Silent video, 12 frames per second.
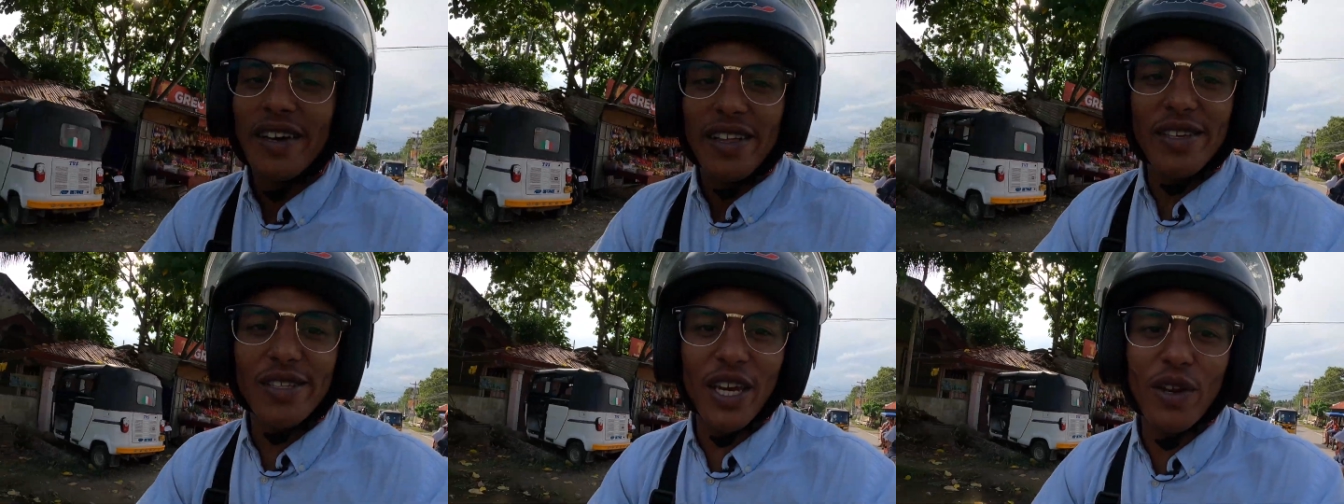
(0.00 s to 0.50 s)

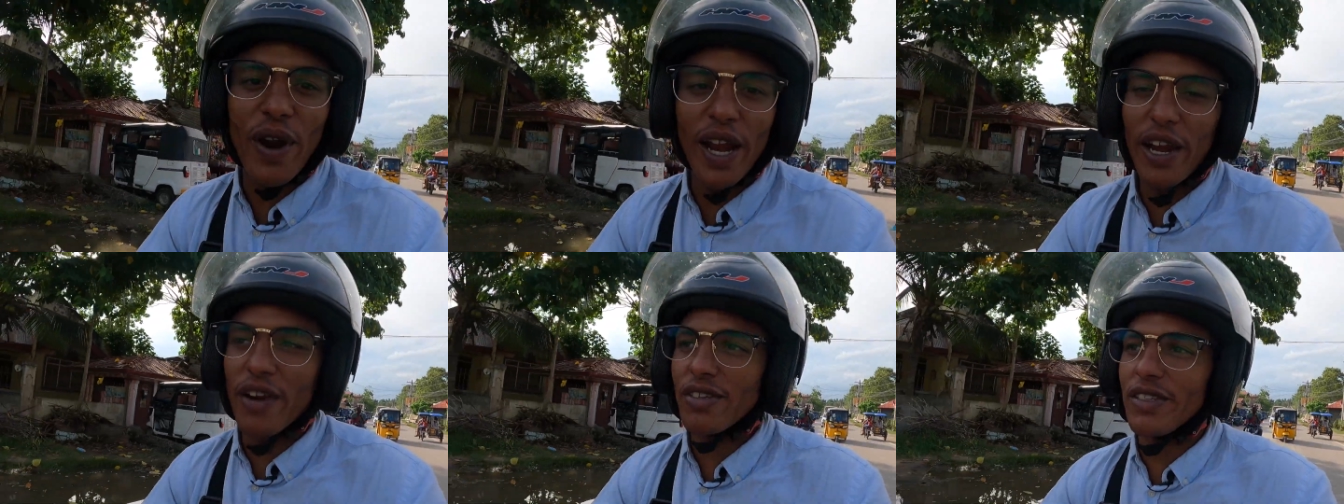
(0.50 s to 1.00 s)
This kid right
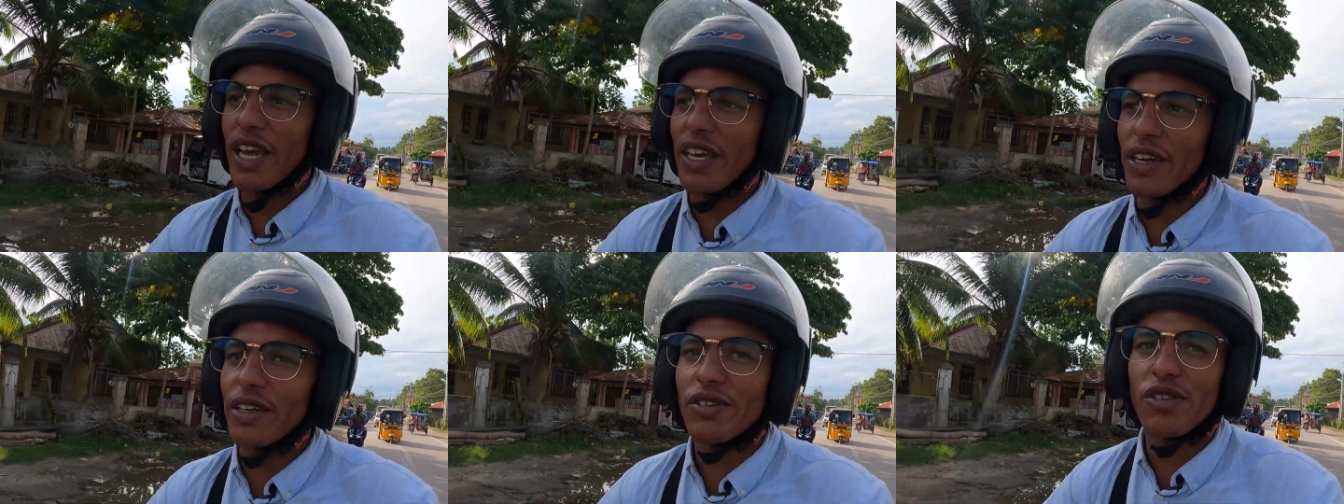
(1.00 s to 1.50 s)
here is
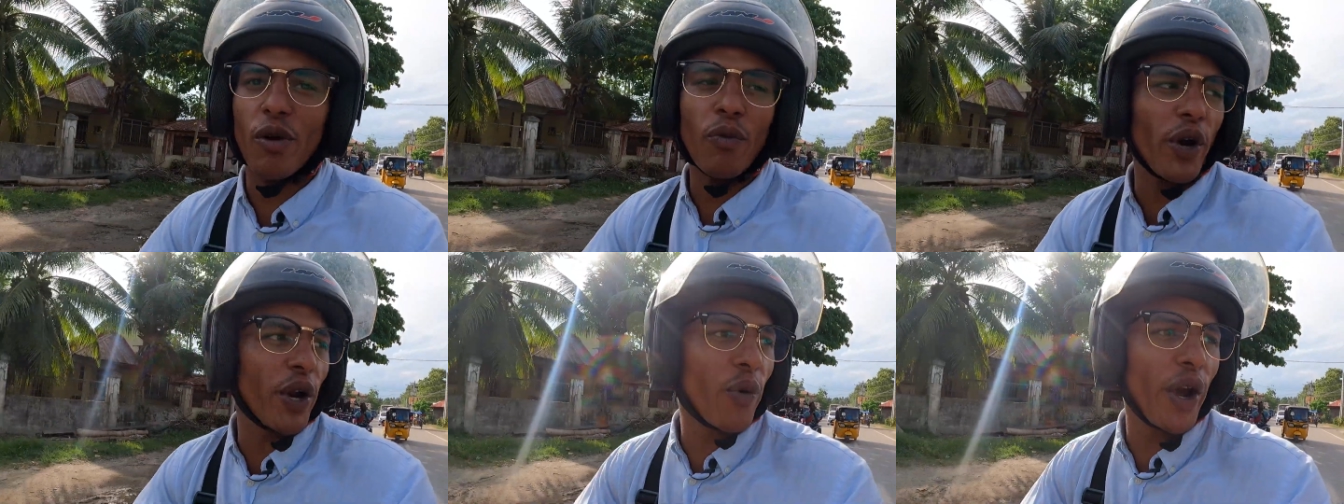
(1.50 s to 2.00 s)
taking us
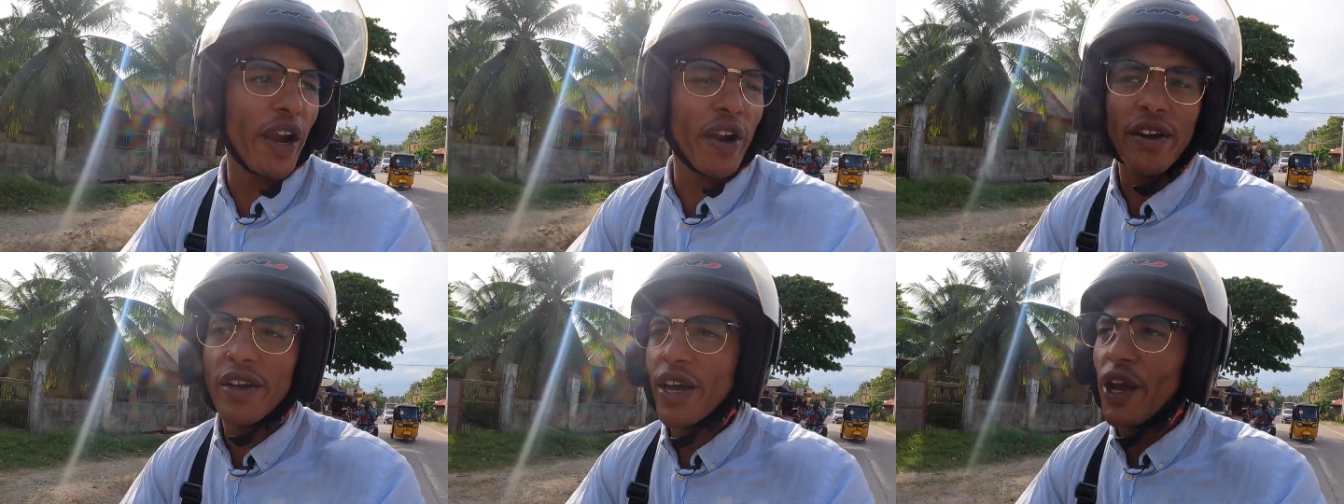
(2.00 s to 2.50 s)
somewhere
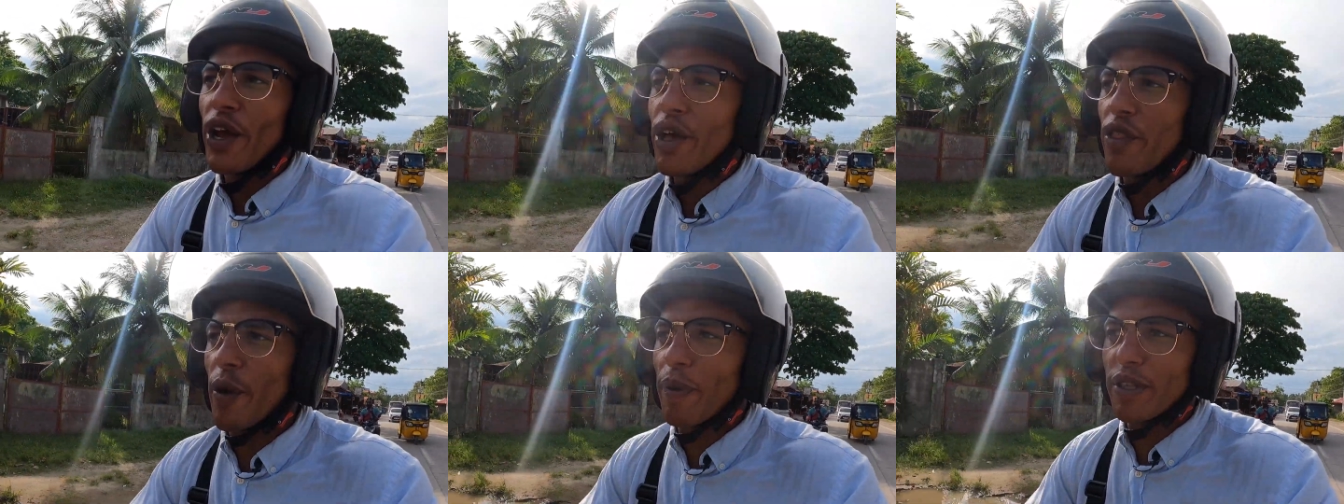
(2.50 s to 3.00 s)
where
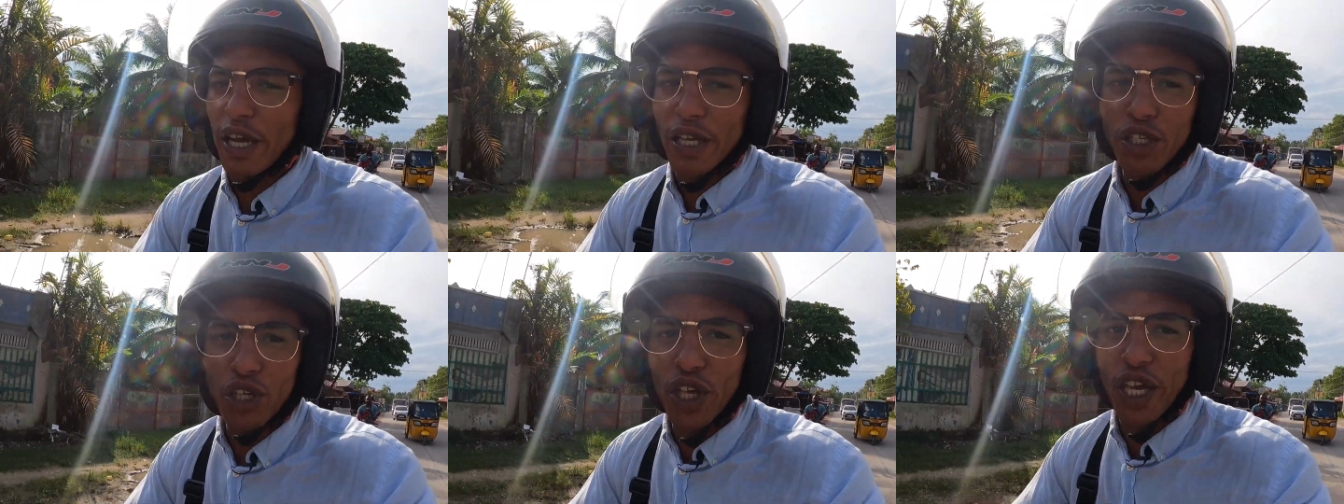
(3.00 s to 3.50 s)
there
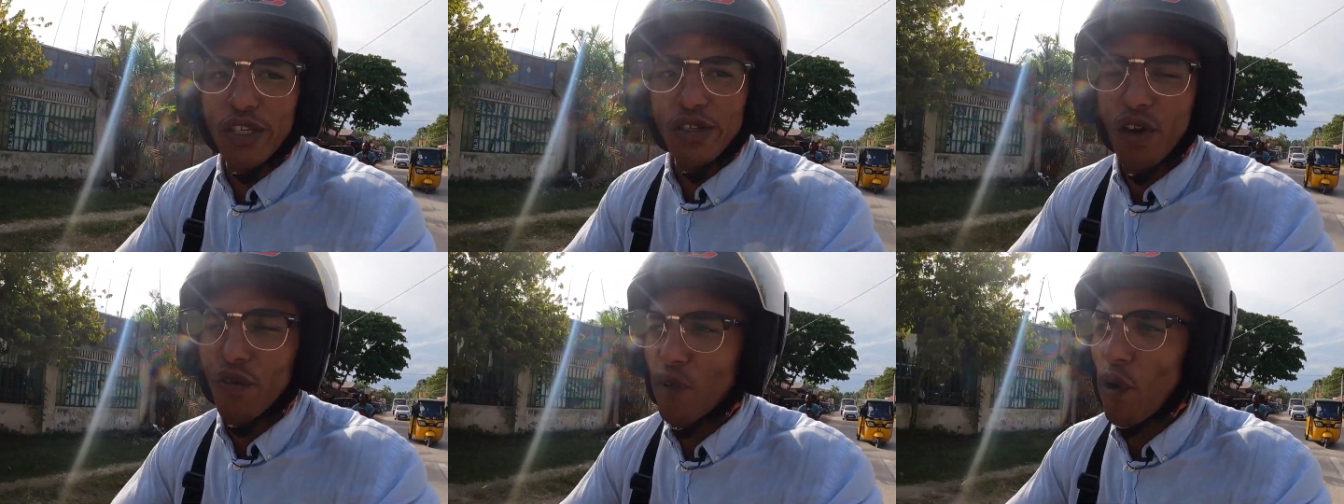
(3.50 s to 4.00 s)
potentially is
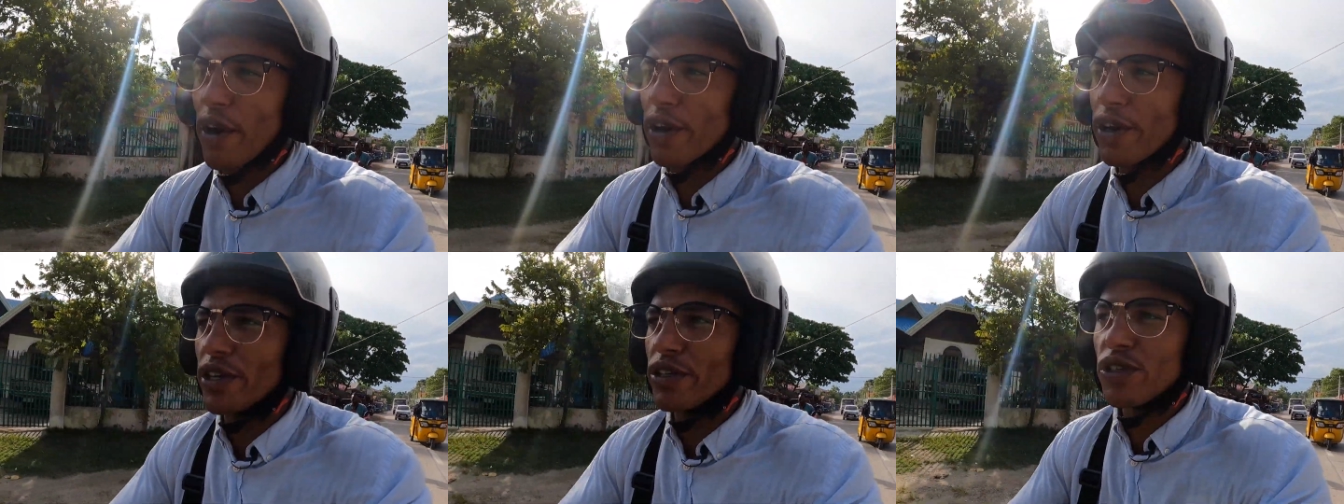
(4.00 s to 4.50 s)
no
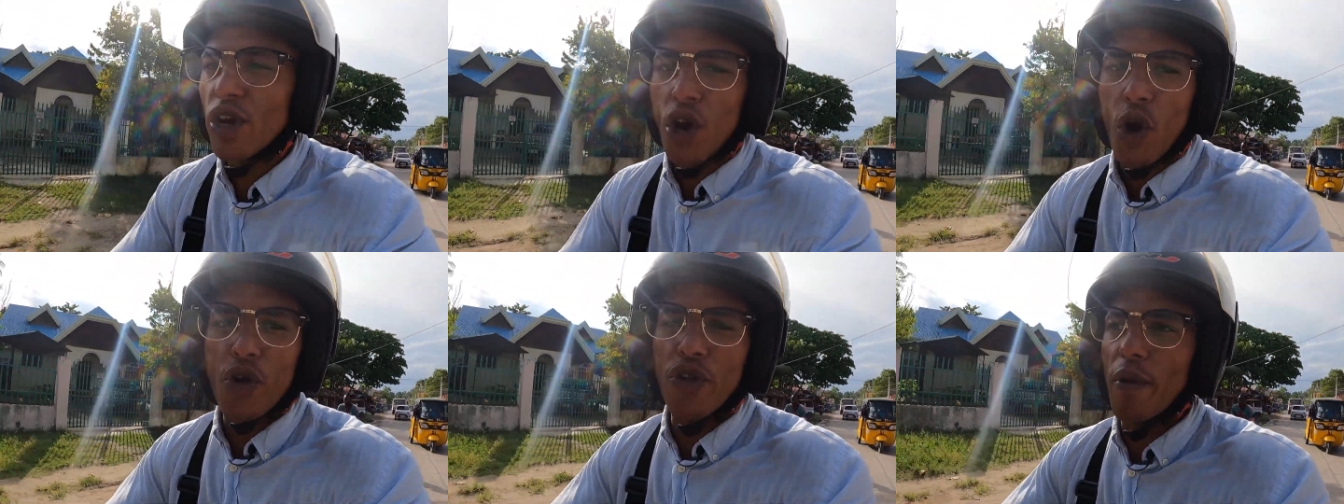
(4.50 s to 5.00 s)
foreigners
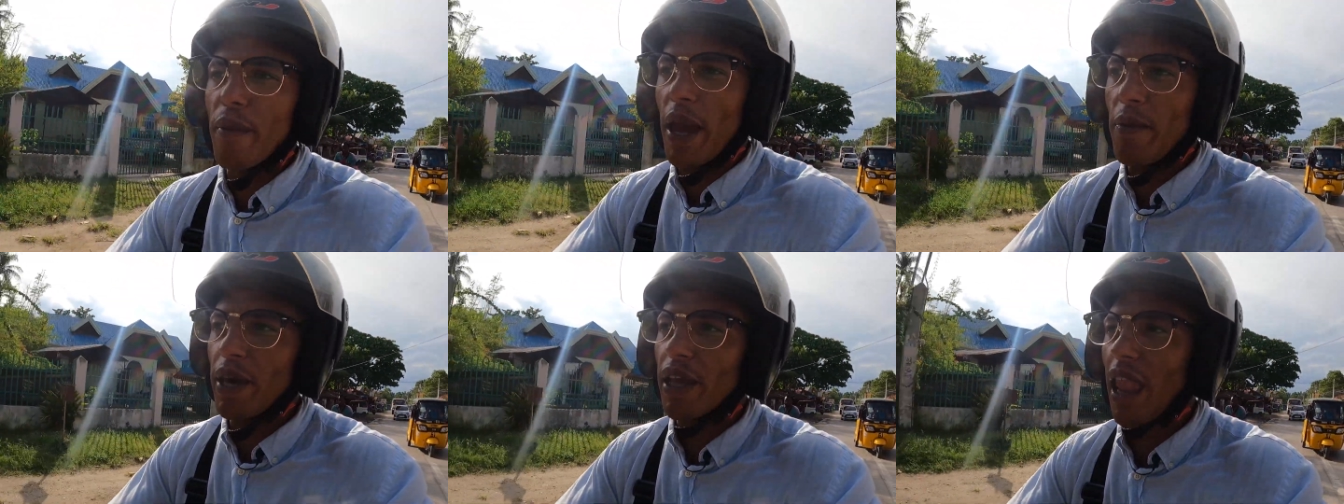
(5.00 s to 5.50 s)
or there
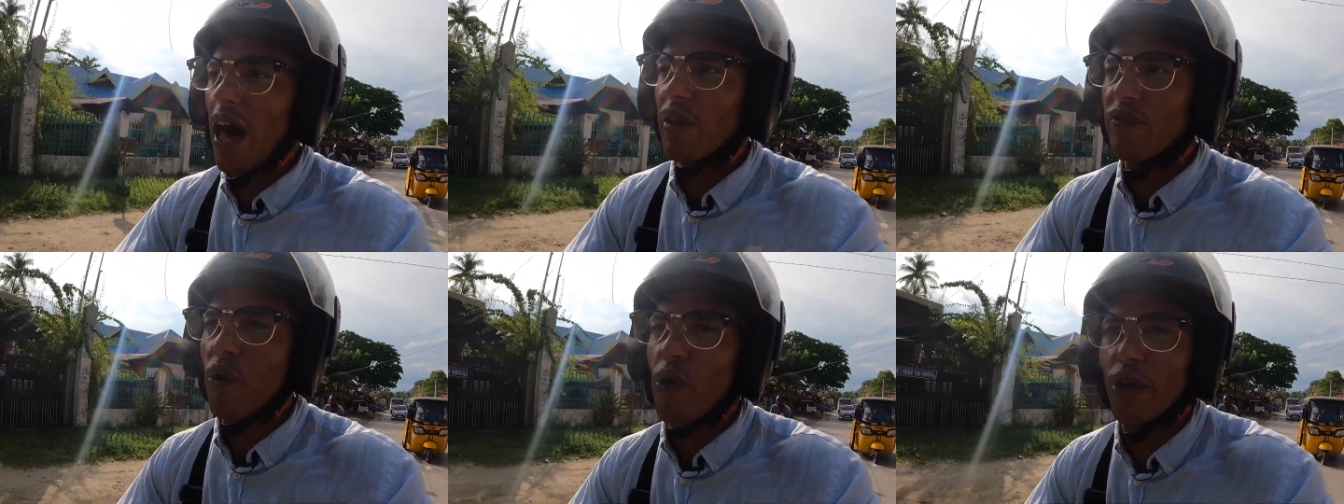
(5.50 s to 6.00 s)
may be a lot
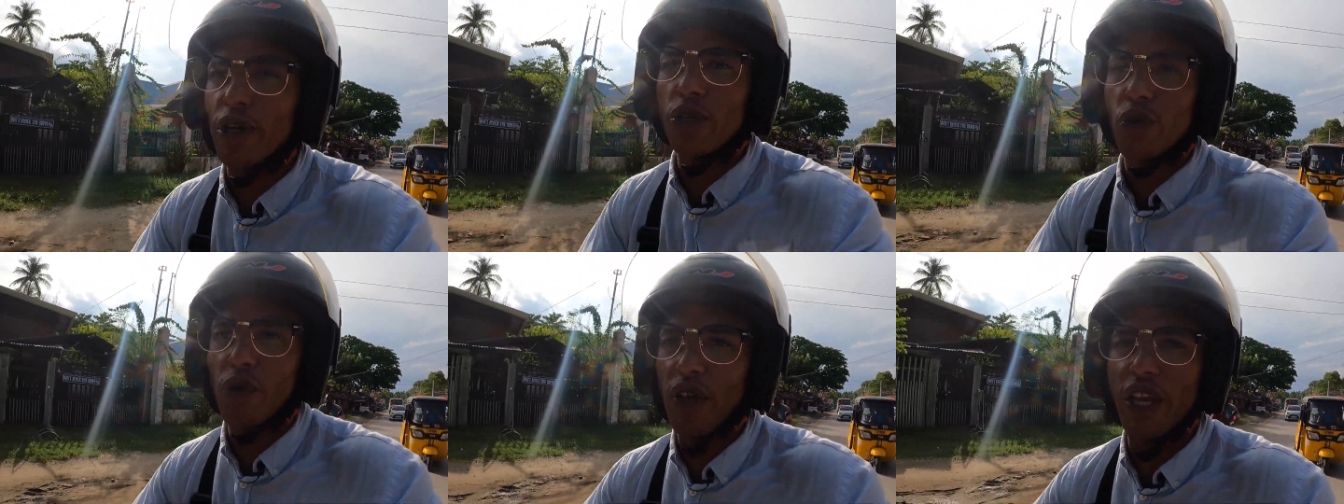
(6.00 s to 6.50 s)
of
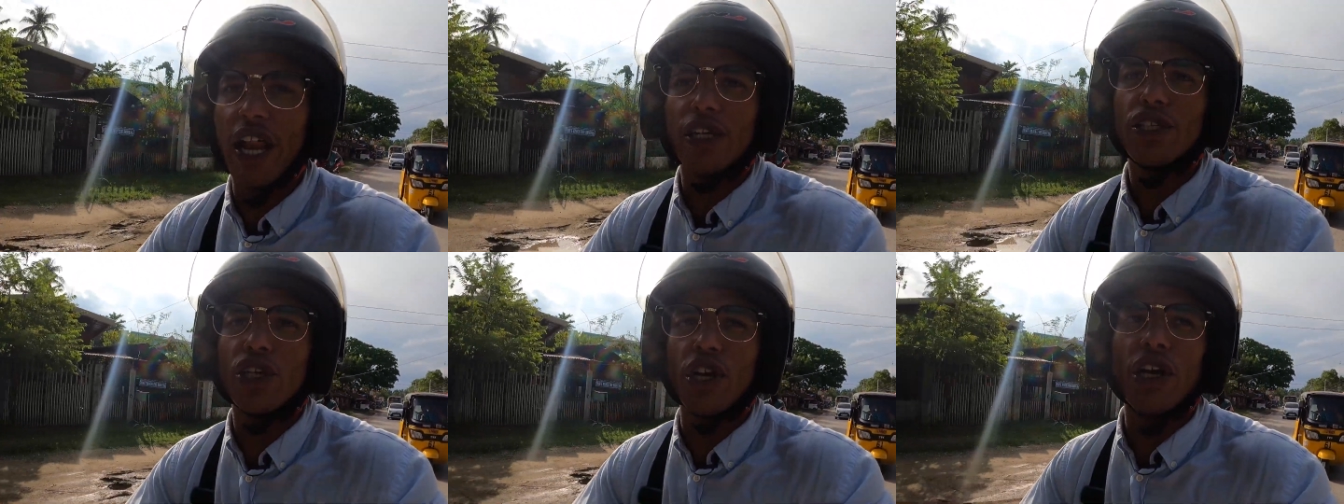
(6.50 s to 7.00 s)
foreigners. We're really not
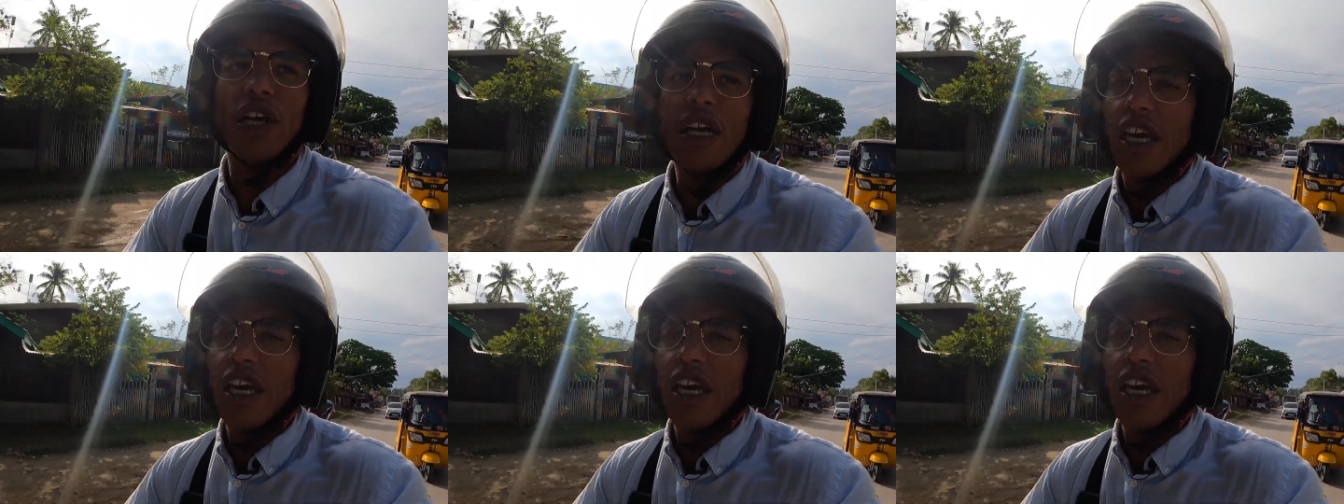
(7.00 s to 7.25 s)
sure.